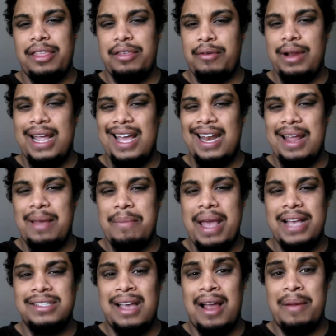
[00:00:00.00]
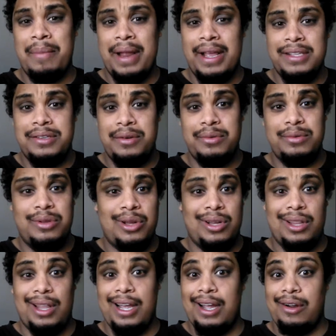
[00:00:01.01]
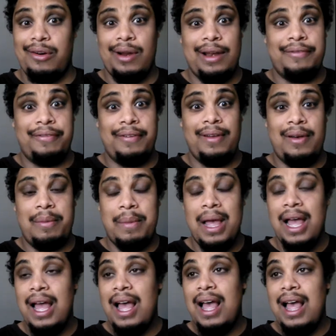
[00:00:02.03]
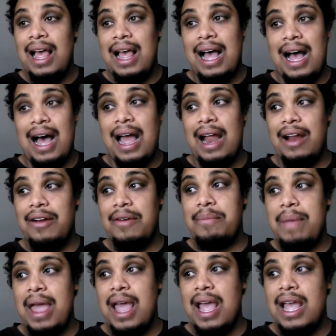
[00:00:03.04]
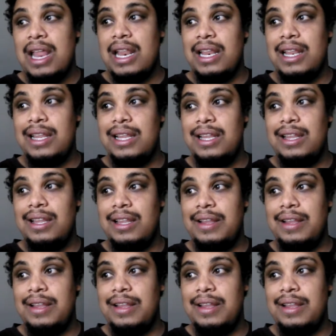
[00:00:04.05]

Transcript: 3 and it makes Iron Man 2 look like a great film. Iron Man